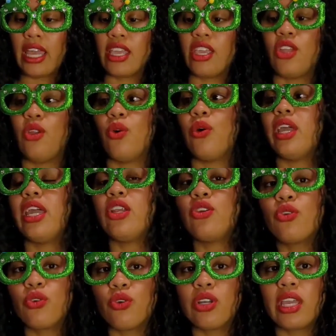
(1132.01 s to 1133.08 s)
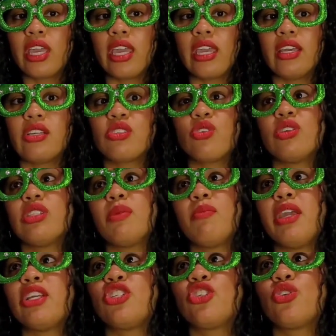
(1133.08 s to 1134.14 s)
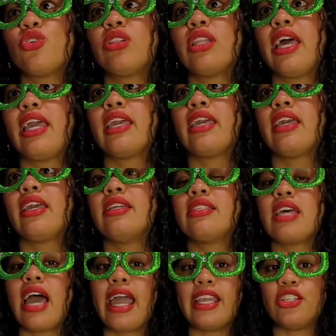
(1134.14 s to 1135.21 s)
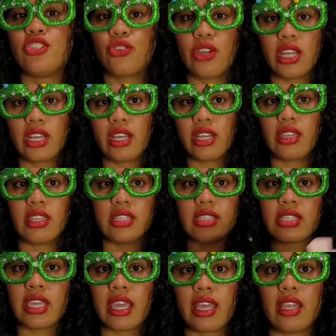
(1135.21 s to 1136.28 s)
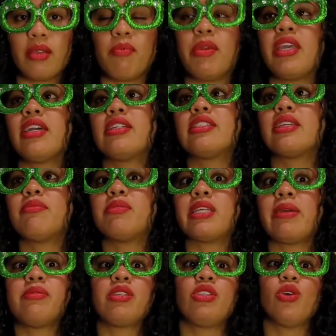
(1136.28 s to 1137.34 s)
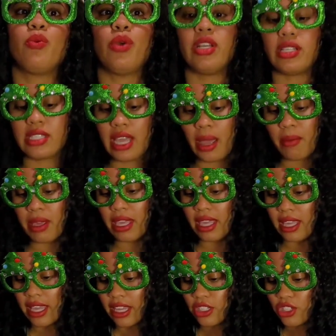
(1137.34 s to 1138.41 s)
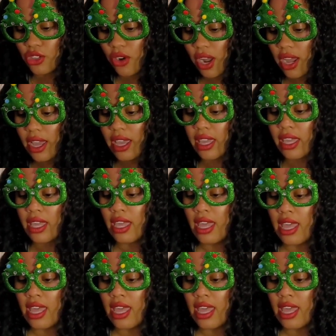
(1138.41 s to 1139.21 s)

you know, ingrown hairs, or to make sure like it's hydrated, the skin, because sometimes in the wintertime it can get dry.